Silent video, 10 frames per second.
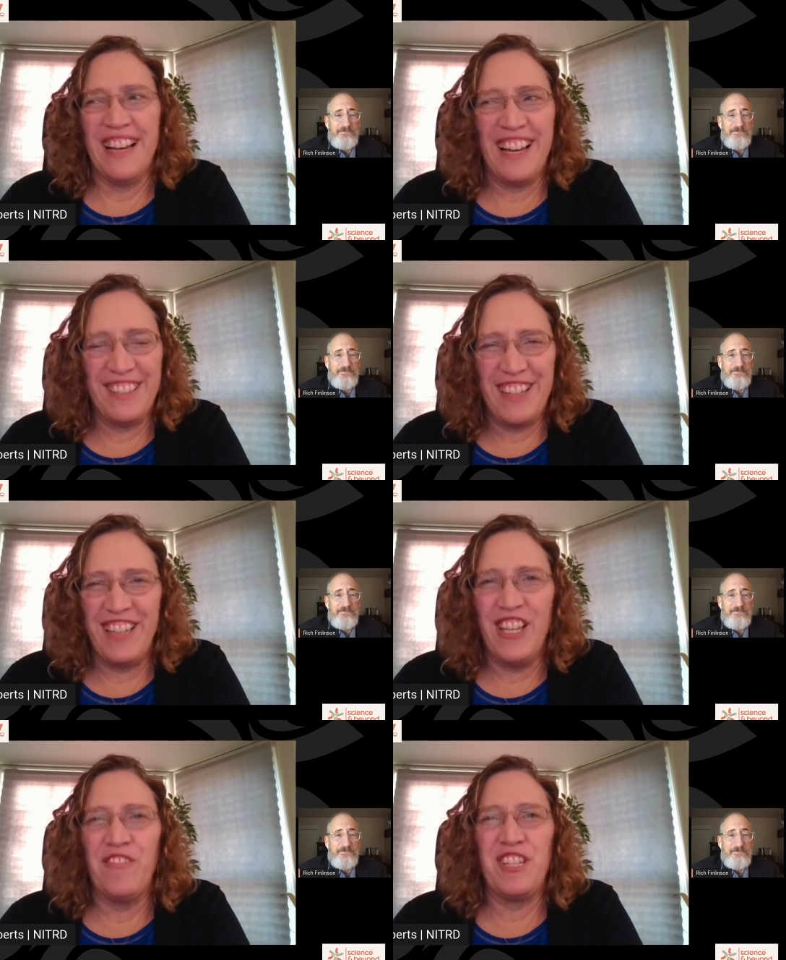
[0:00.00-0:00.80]
Speaker 1: I, I
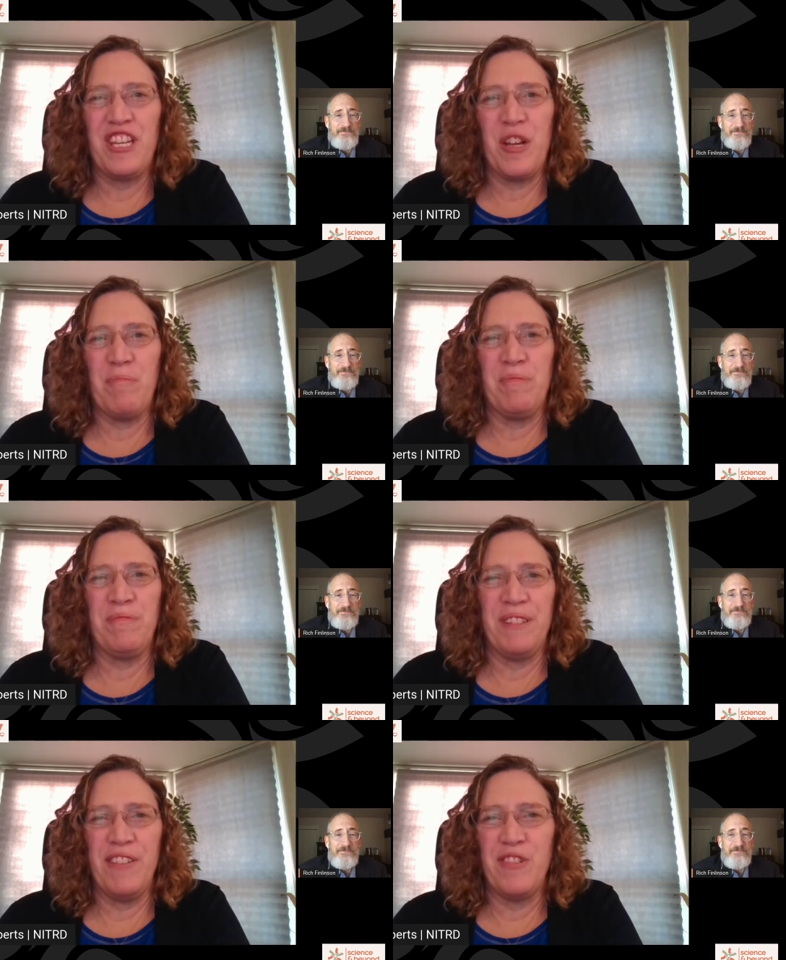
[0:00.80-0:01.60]
love to get up
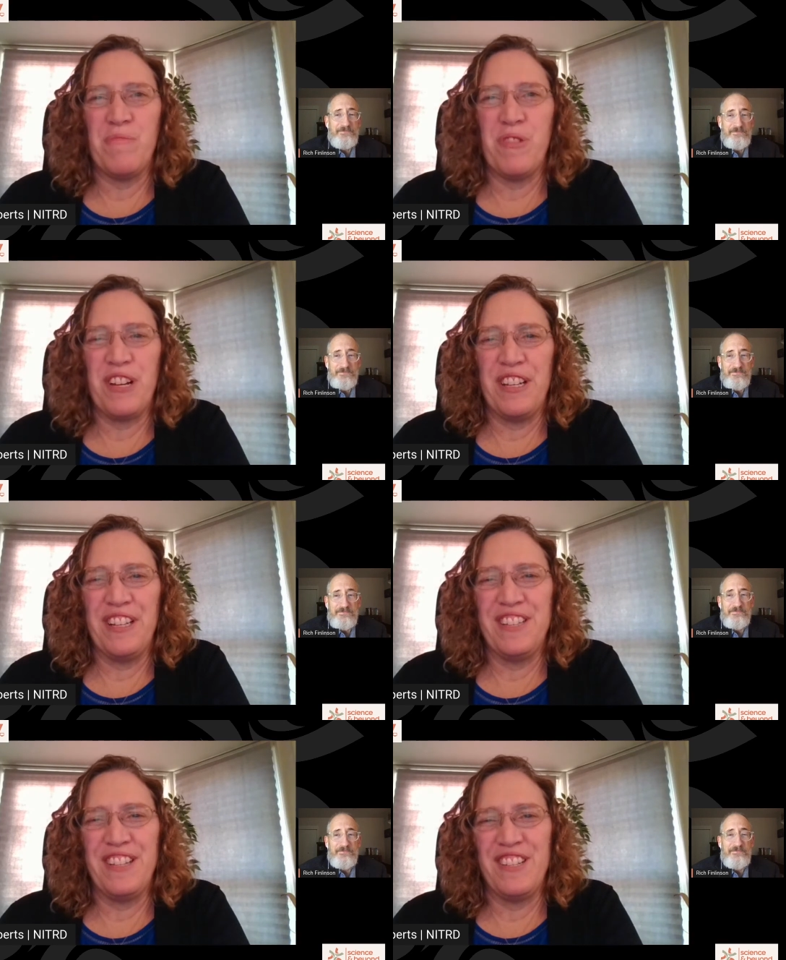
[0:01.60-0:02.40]
every morning
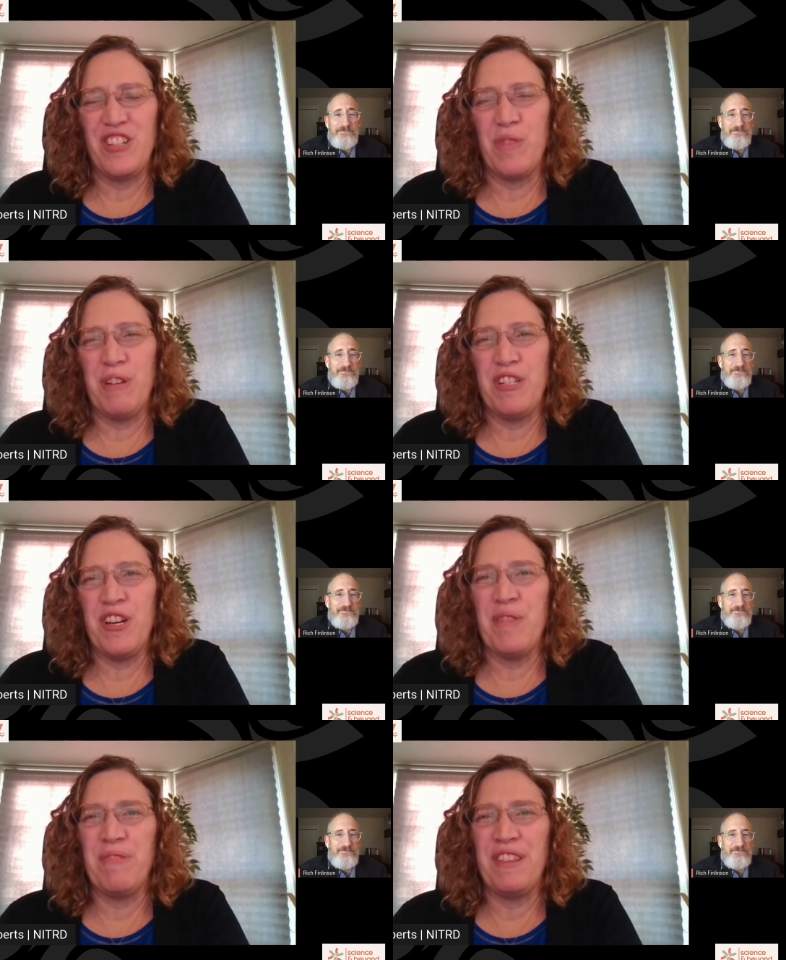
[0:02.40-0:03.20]
and, and start my
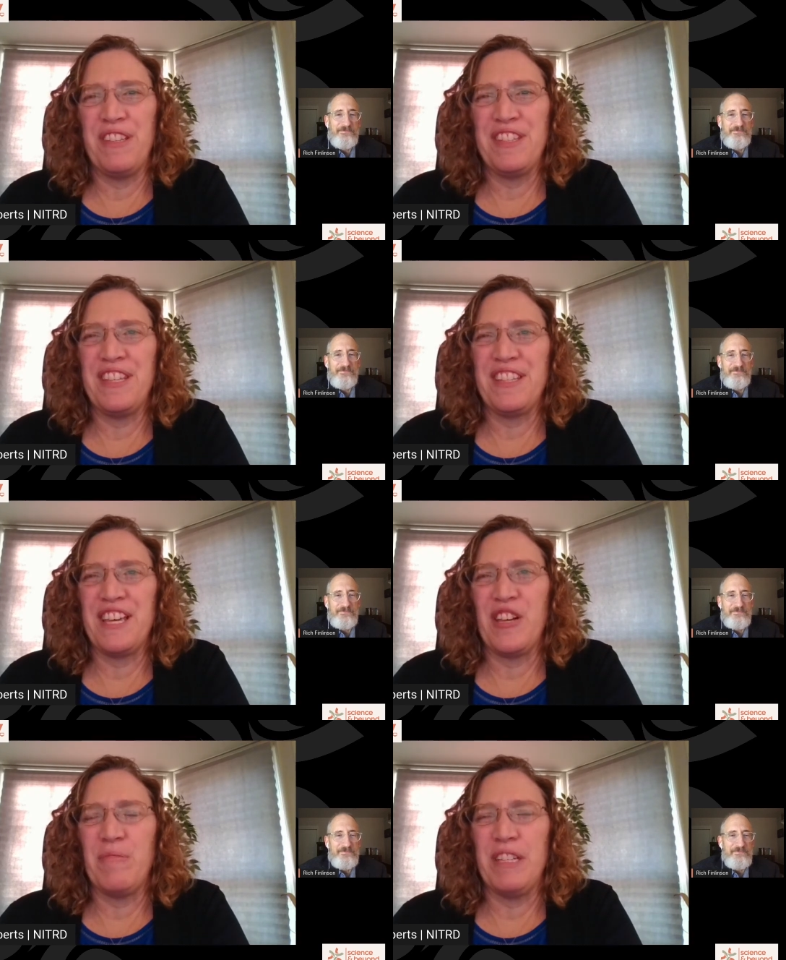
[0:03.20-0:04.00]
job with these things
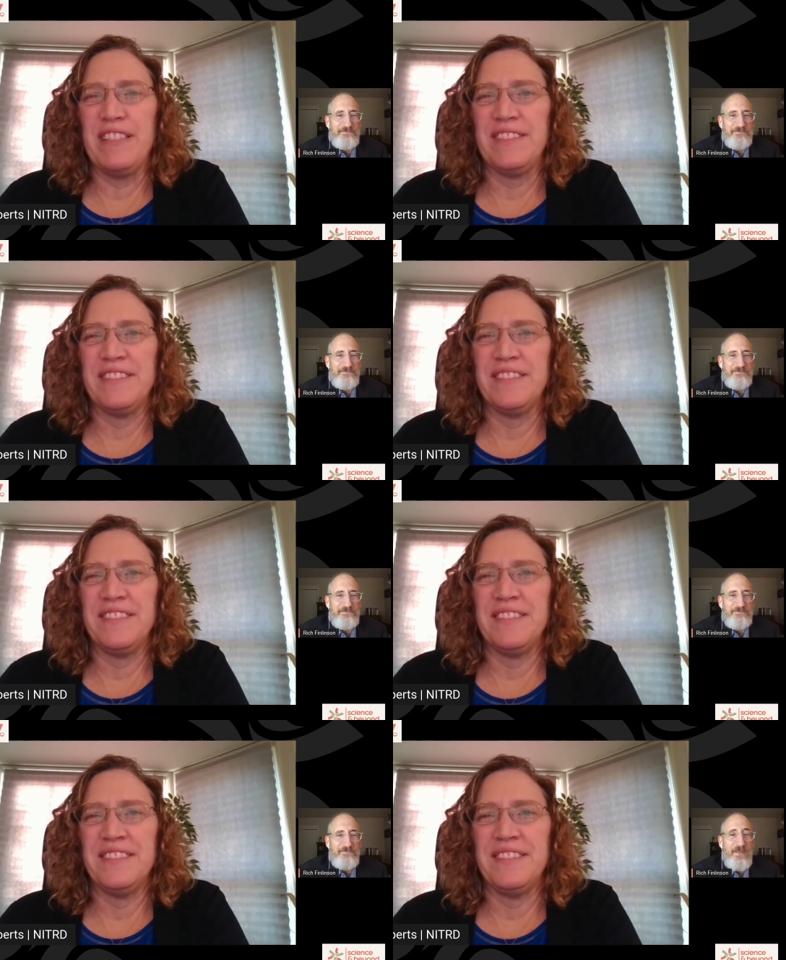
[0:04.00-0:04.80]
ahead of me.
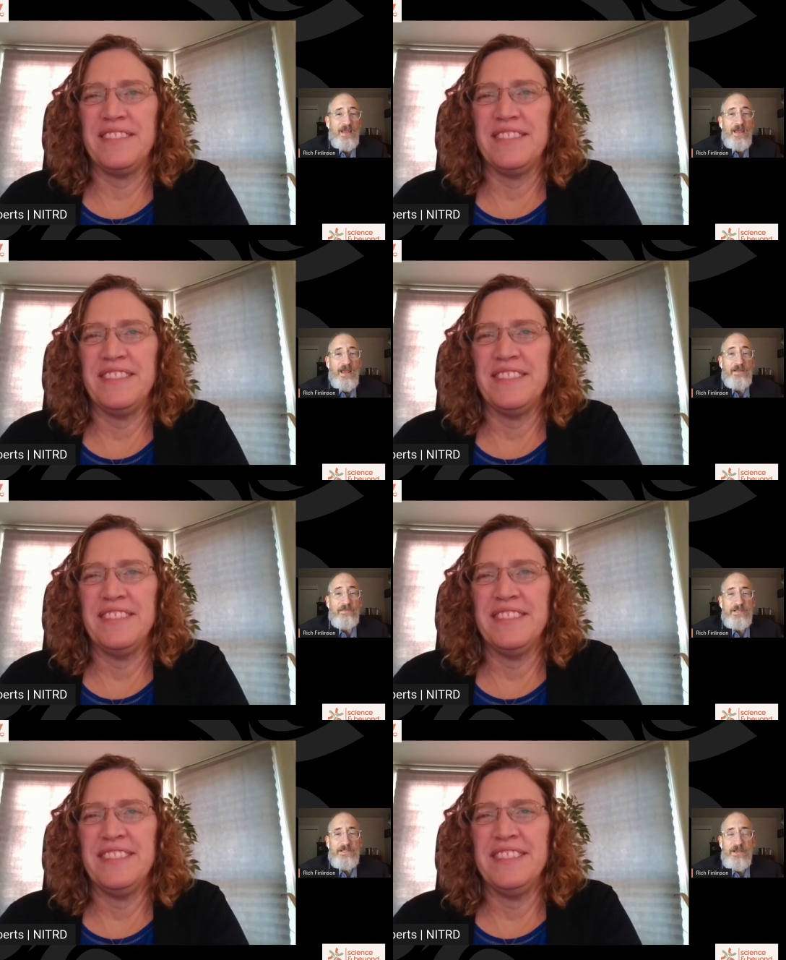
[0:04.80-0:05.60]
Speaker 2: And
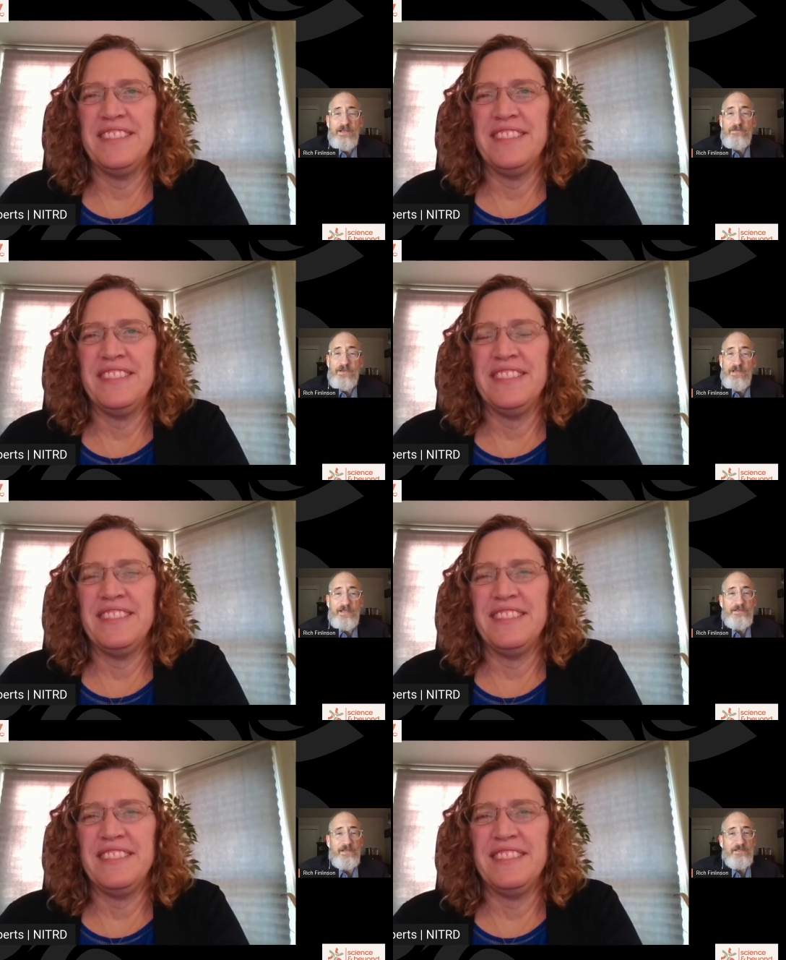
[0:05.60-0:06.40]
this kind of
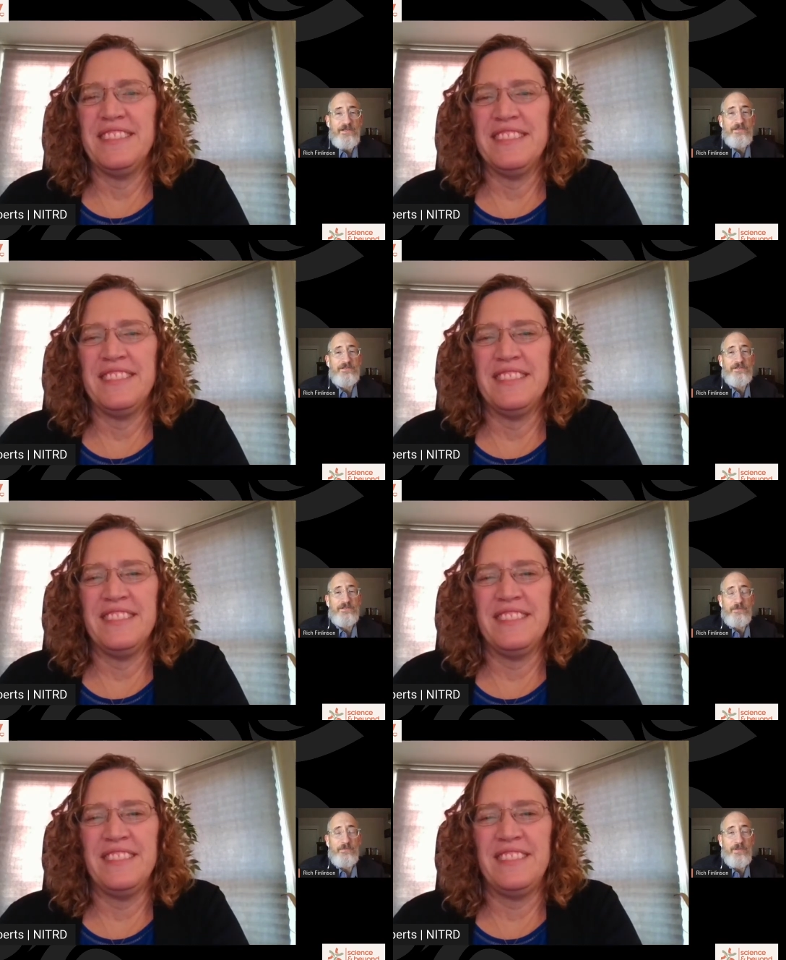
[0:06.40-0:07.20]
connecting is also
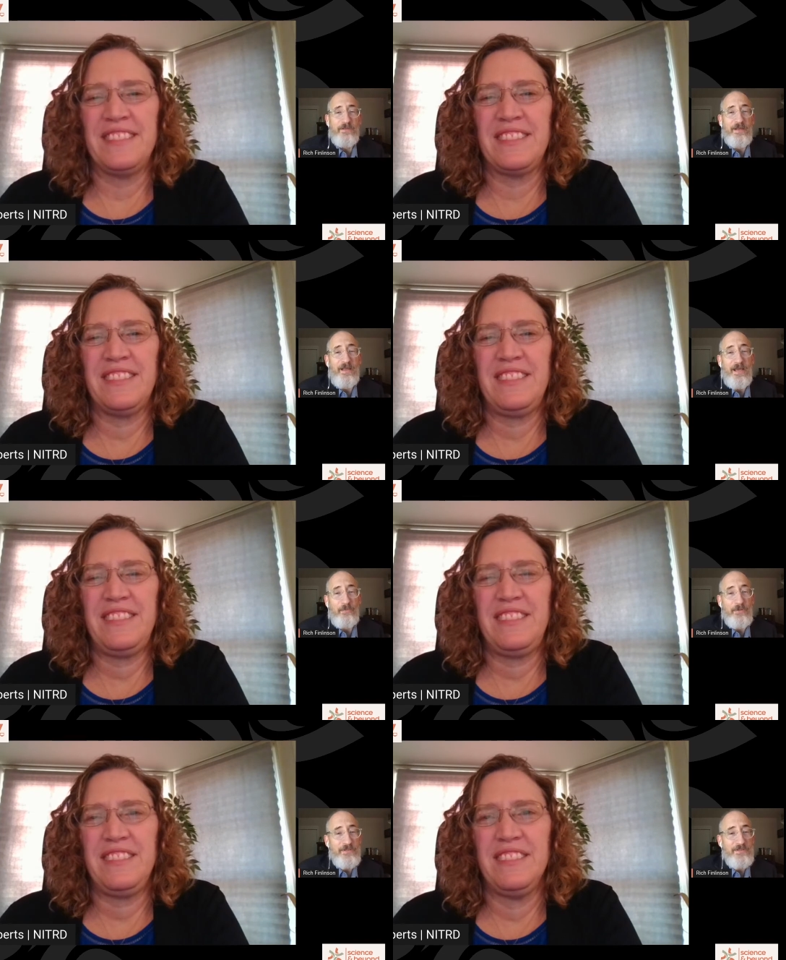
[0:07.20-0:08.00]
something that
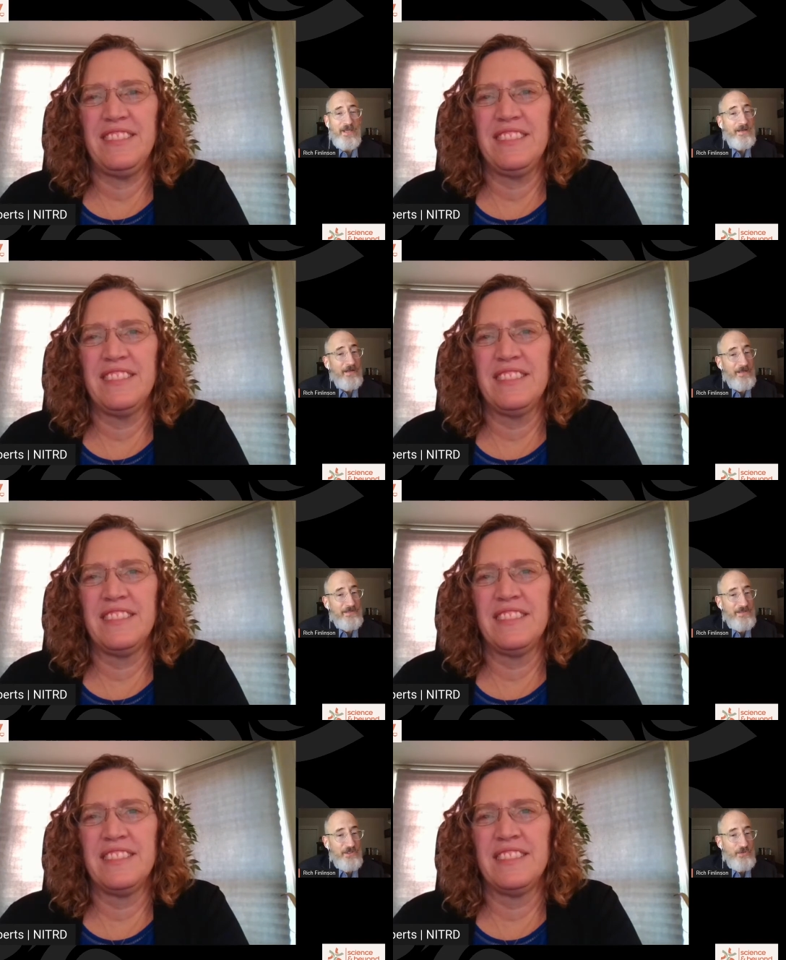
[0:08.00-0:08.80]
happens at
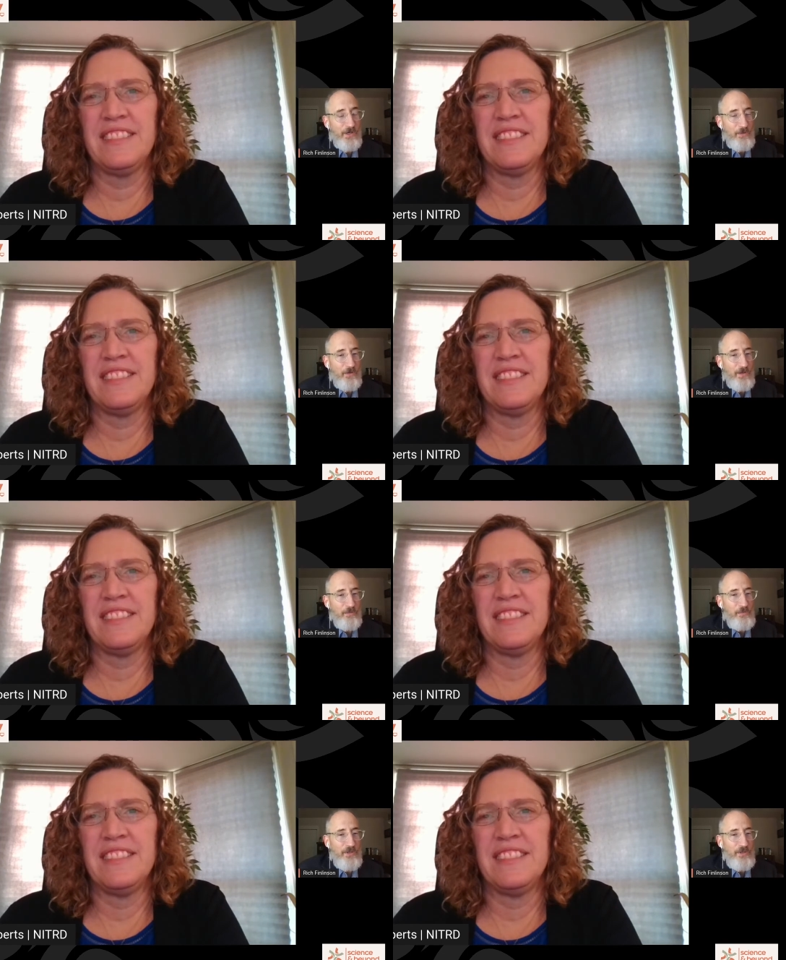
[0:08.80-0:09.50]
SC21.